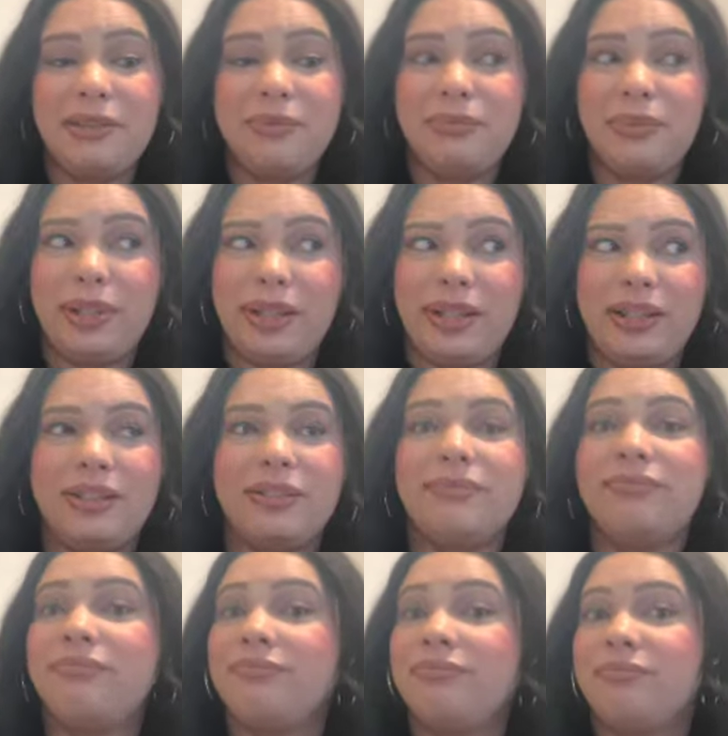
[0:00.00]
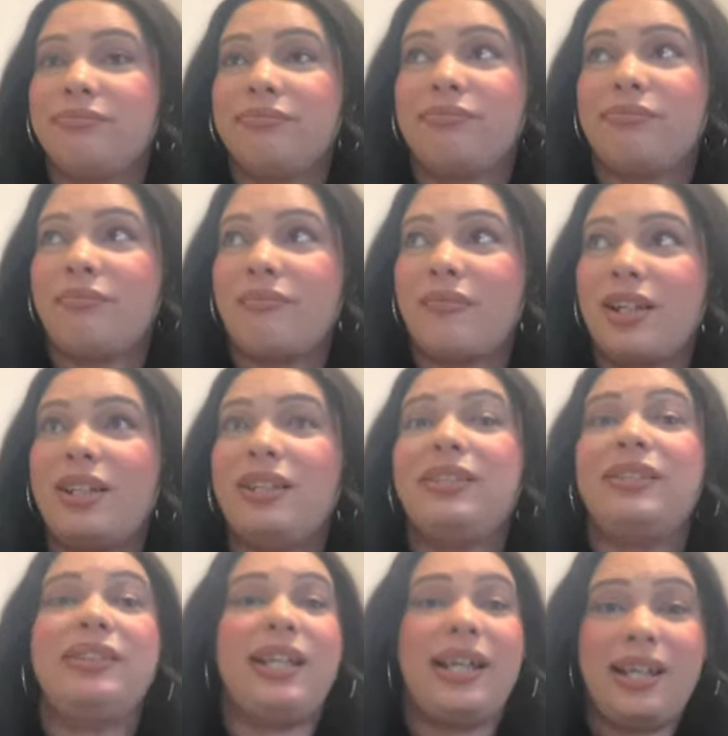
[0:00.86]
but
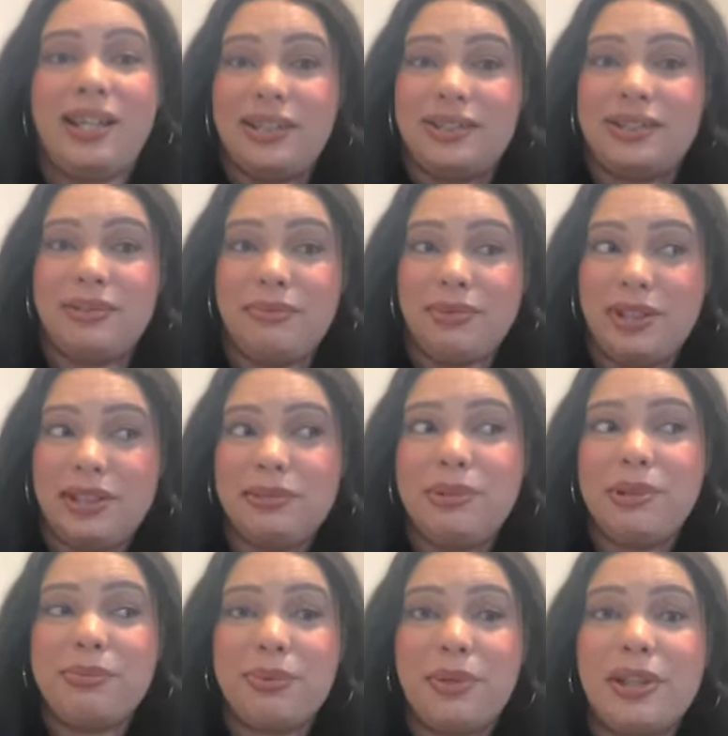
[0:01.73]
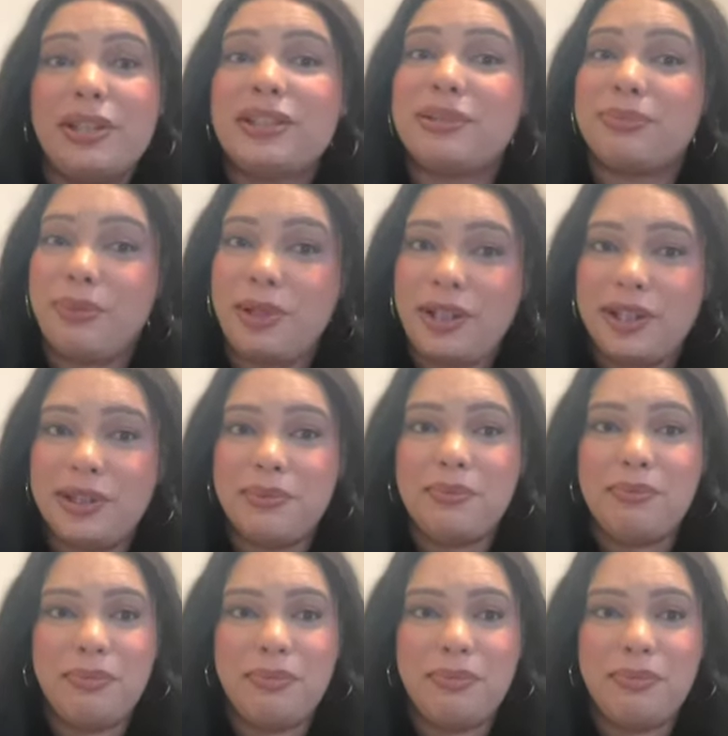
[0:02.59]
dang, some of these people are smart.